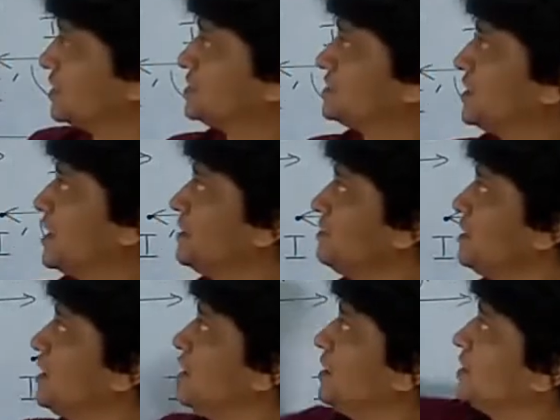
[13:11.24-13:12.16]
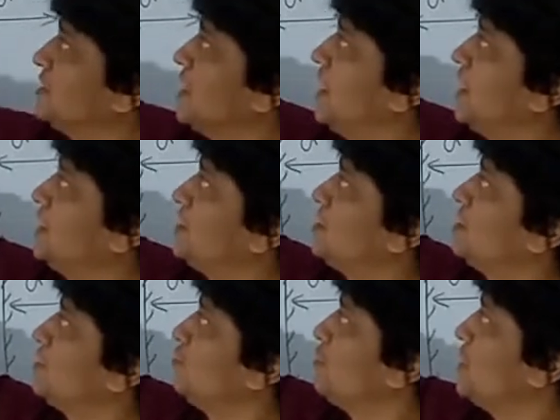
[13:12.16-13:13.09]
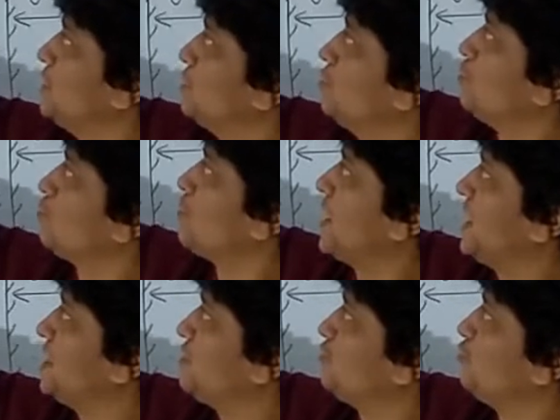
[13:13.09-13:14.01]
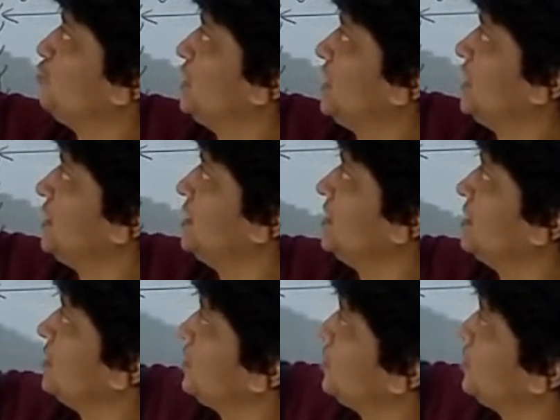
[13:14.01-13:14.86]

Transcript: this thing, that when you write V,